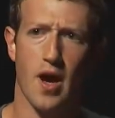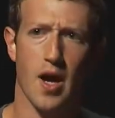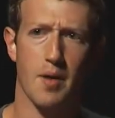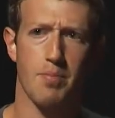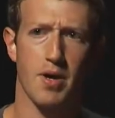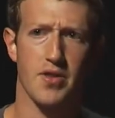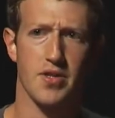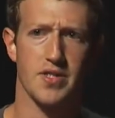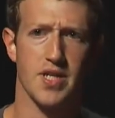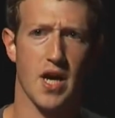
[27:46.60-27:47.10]

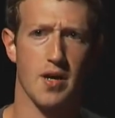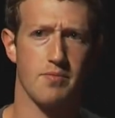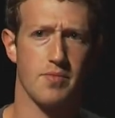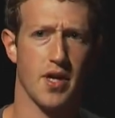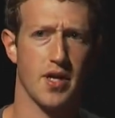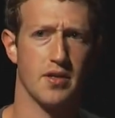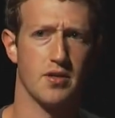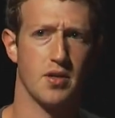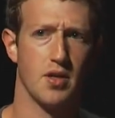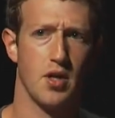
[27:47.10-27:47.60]
by the time
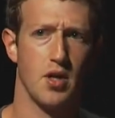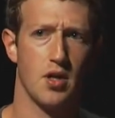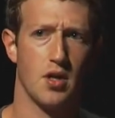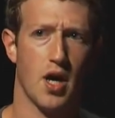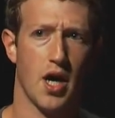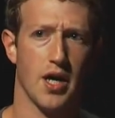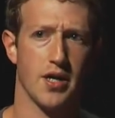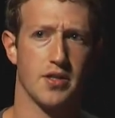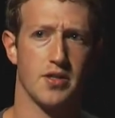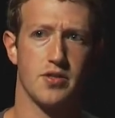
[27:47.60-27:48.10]
that
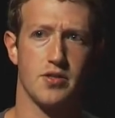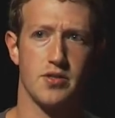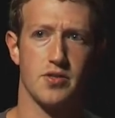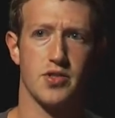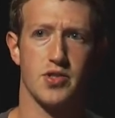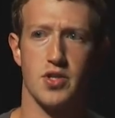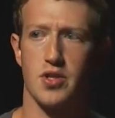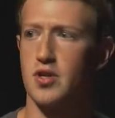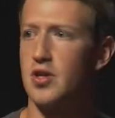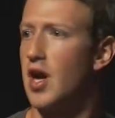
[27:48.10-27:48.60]
I
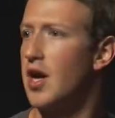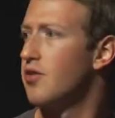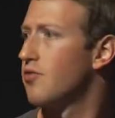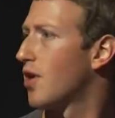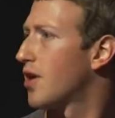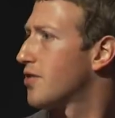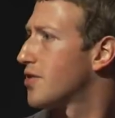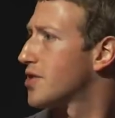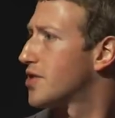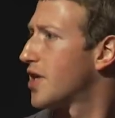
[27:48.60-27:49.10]
got
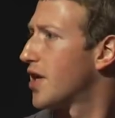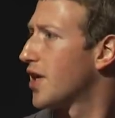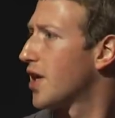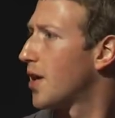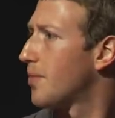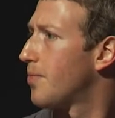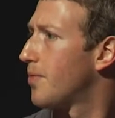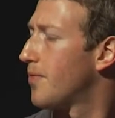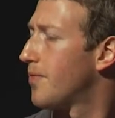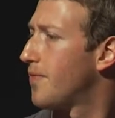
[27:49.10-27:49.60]
around to setting
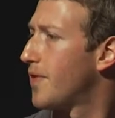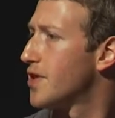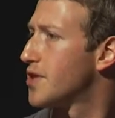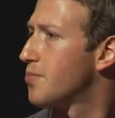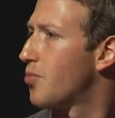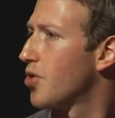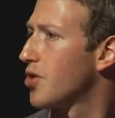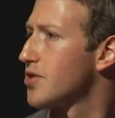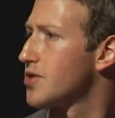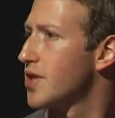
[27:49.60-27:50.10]
up
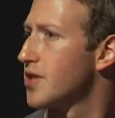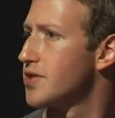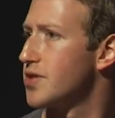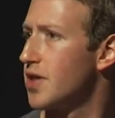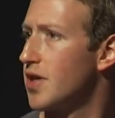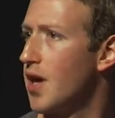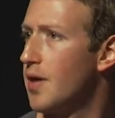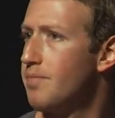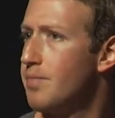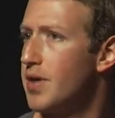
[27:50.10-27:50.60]
Facebook as a
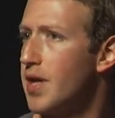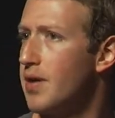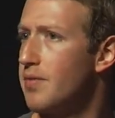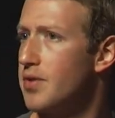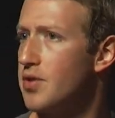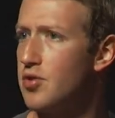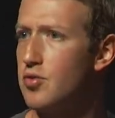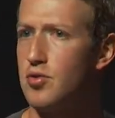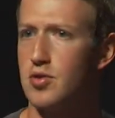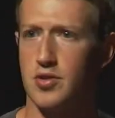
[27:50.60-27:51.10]
company. I
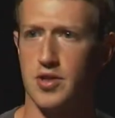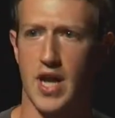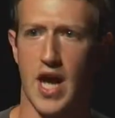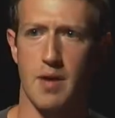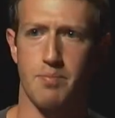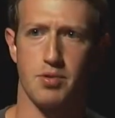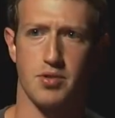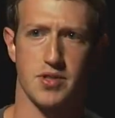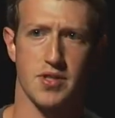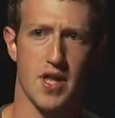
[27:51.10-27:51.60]
mean, Google and
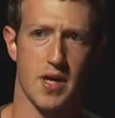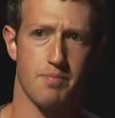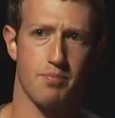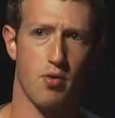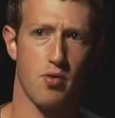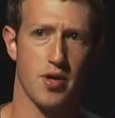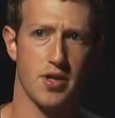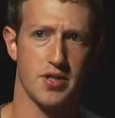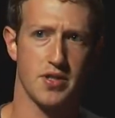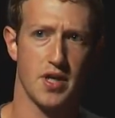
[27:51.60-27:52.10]
Apple to that
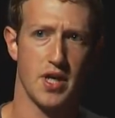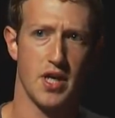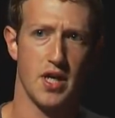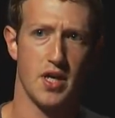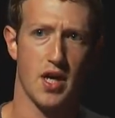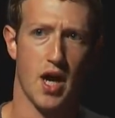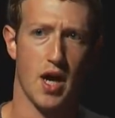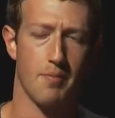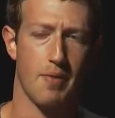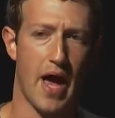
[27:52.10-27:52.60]
point
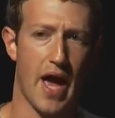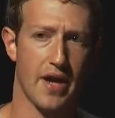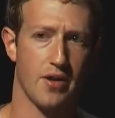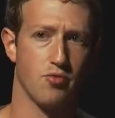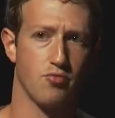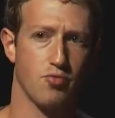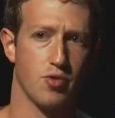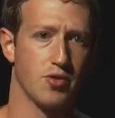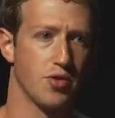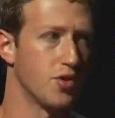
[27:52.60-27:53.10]

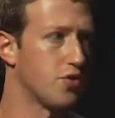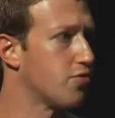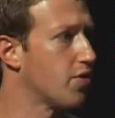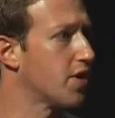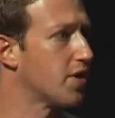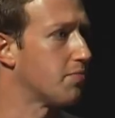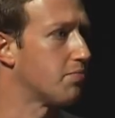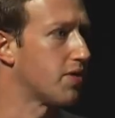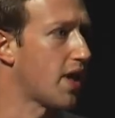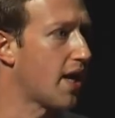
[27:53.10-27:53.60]
hadn't really
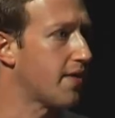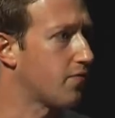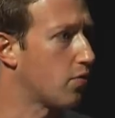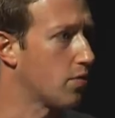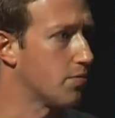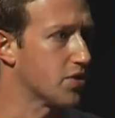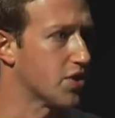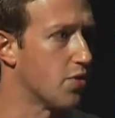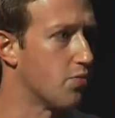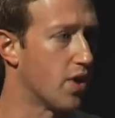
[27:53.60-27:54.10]
created
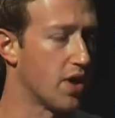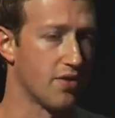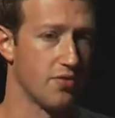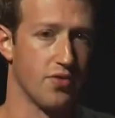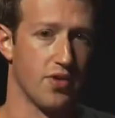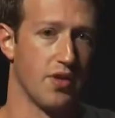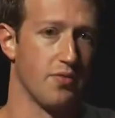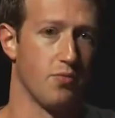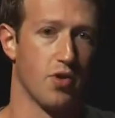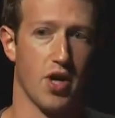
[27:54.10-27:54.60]
platforms. They
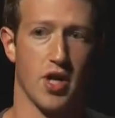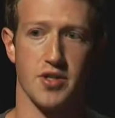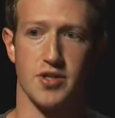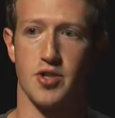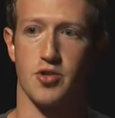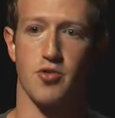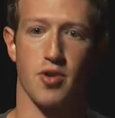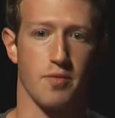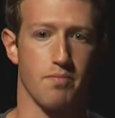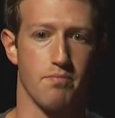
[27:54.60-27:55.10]
then went on
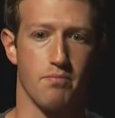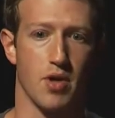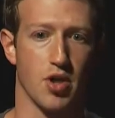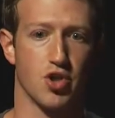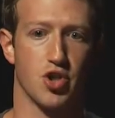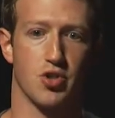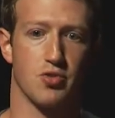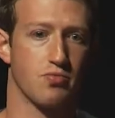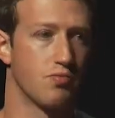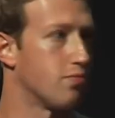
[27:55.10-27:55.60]
to create
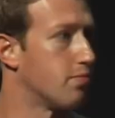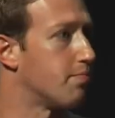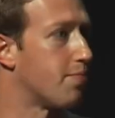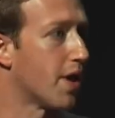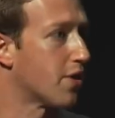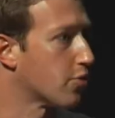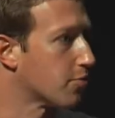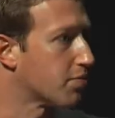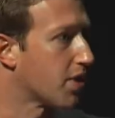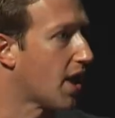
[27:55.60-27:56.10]
much
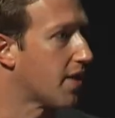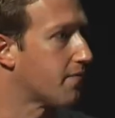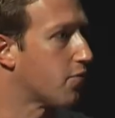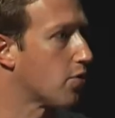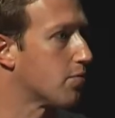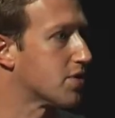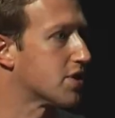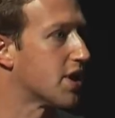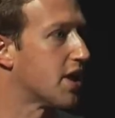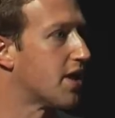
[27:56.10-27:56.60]
better
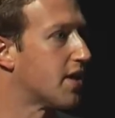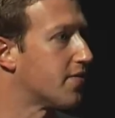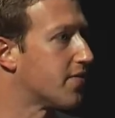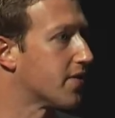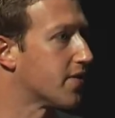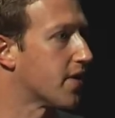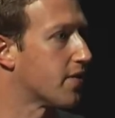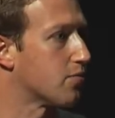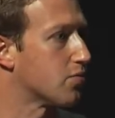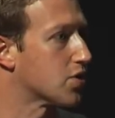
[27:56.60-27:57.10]
platforms than
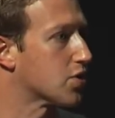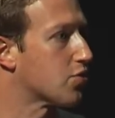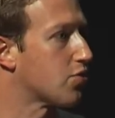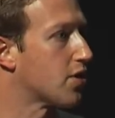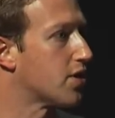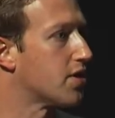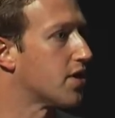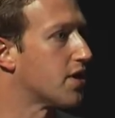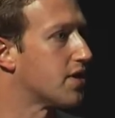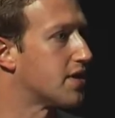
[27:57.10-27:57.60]
anything that was
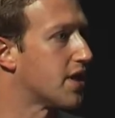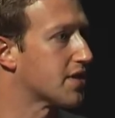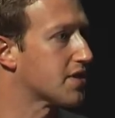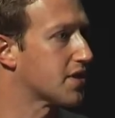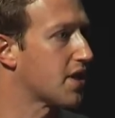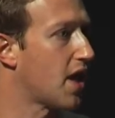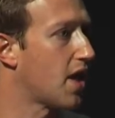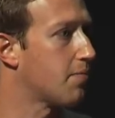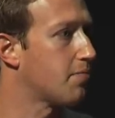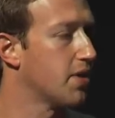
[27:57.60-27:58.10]
created on
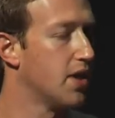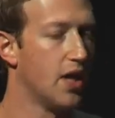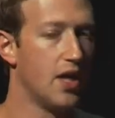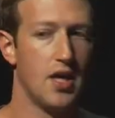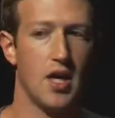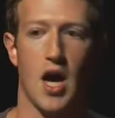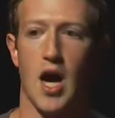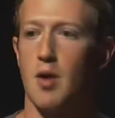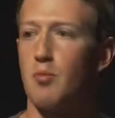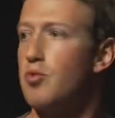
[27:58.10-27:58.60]
desktop
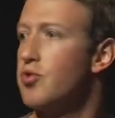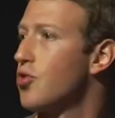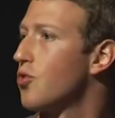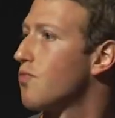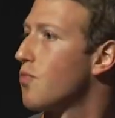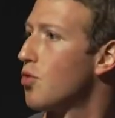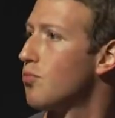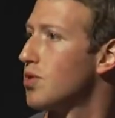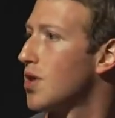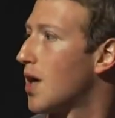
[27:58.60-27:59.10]
with their
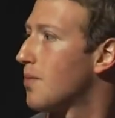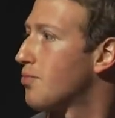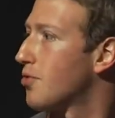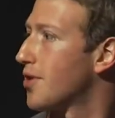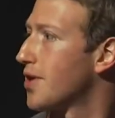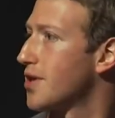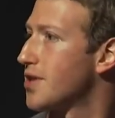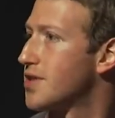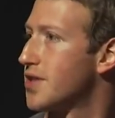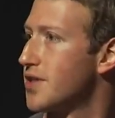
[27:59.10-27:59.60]
mobile
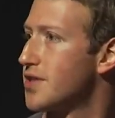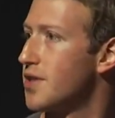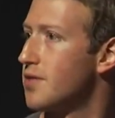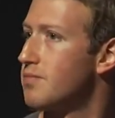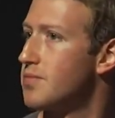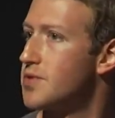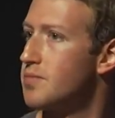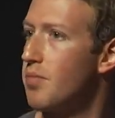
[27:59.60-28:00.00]
operating systems.